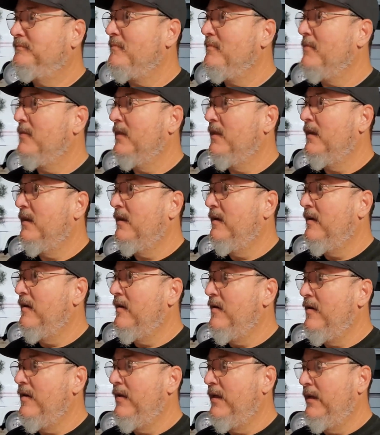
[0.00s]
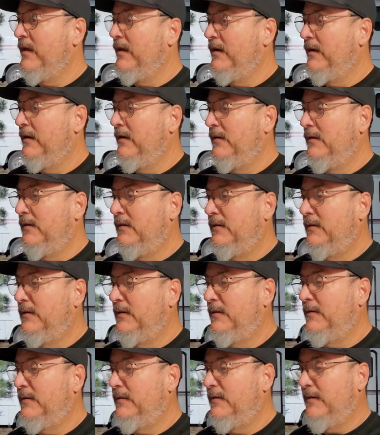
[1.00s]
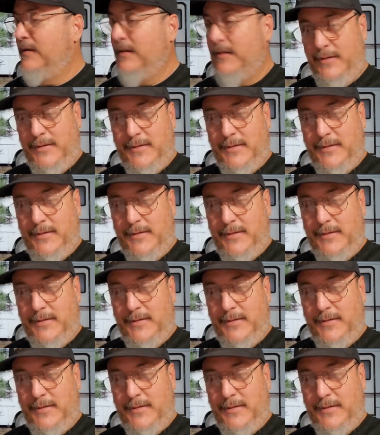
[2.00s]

No one is speaking in this clip.